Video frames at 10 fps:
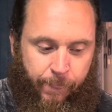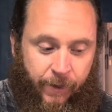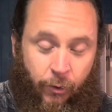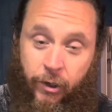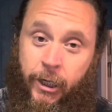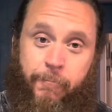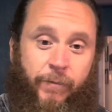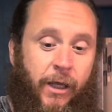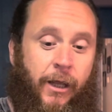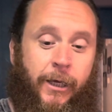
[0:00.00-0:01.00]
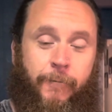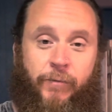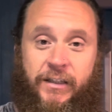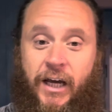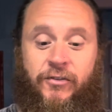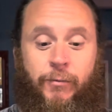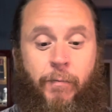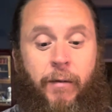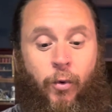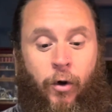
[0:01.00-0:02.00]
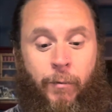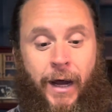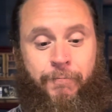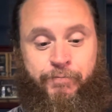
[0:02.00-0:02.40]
Anyway, yeah, I like it. It's actually maybe one of my,